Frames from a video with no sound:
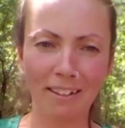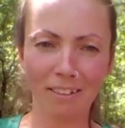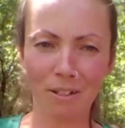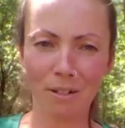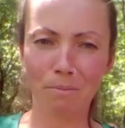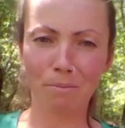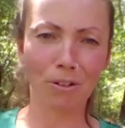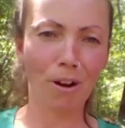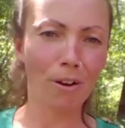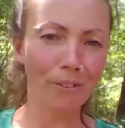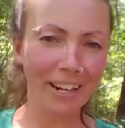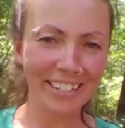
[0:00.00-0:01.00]
them, they're
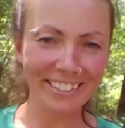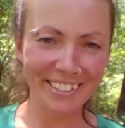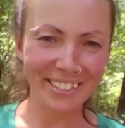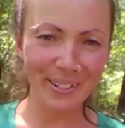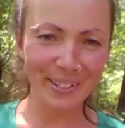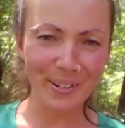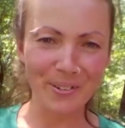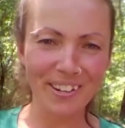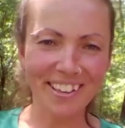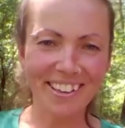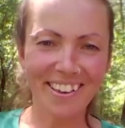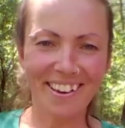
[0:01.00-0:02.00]
all ready to go.
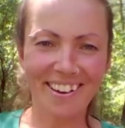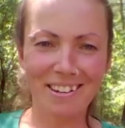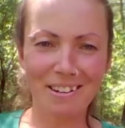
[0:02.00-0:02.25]
Uh,